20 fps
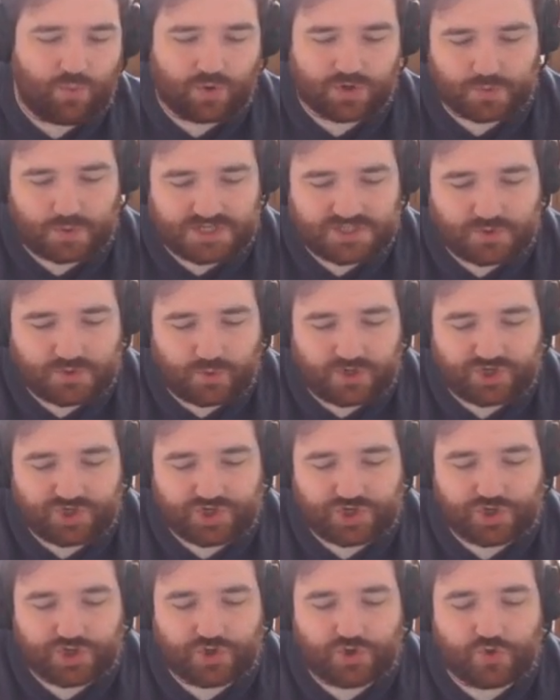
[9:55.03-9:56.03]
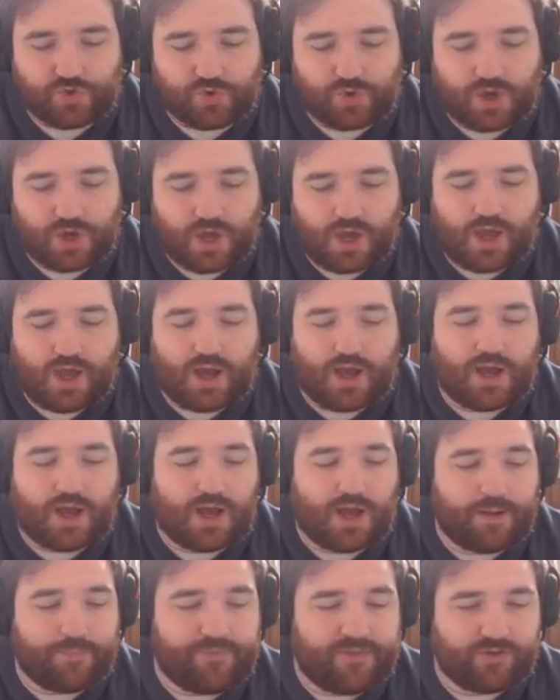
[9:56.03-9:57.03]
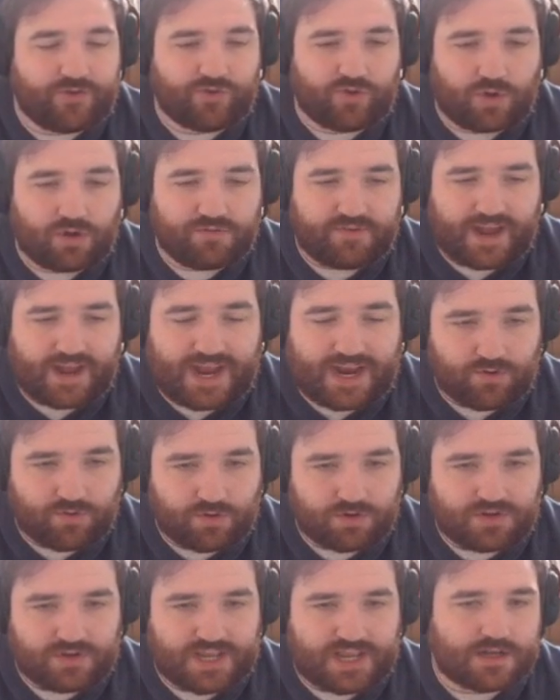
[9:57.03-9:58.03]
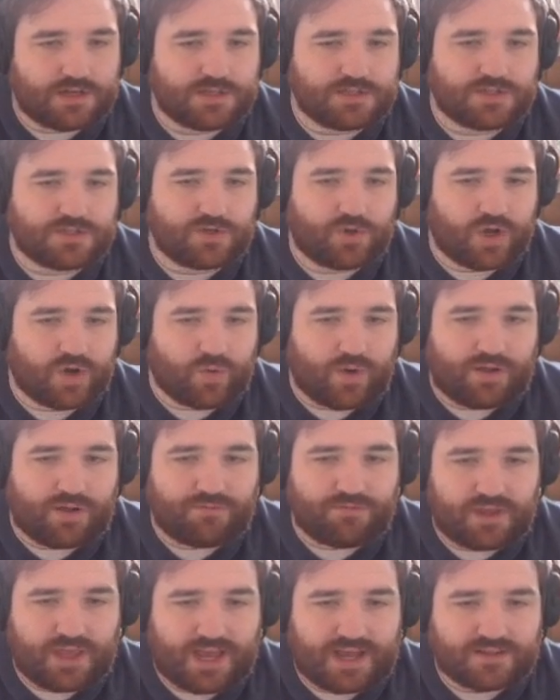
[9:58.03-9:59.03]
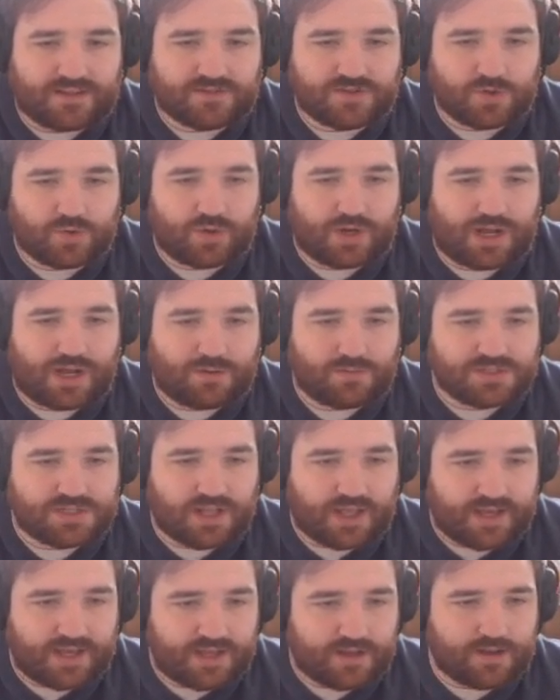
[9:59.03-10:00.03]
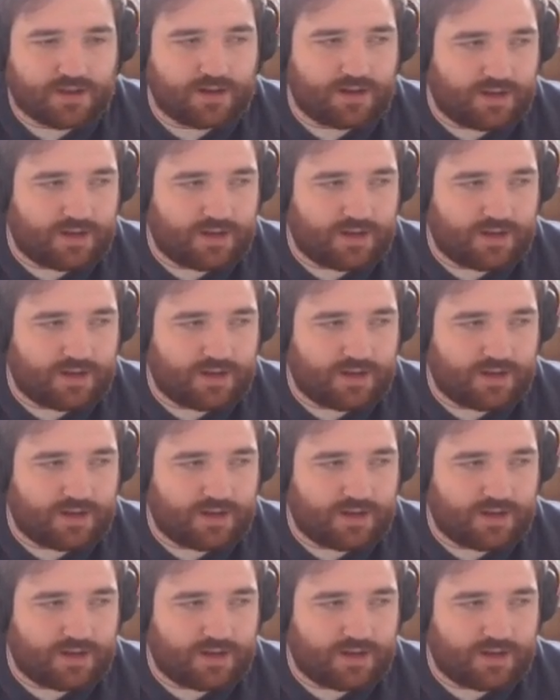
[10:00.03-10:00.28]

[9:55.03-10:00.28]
What do I switch to? There's a lot of aggro deck lists going around for Katsu, and I was like,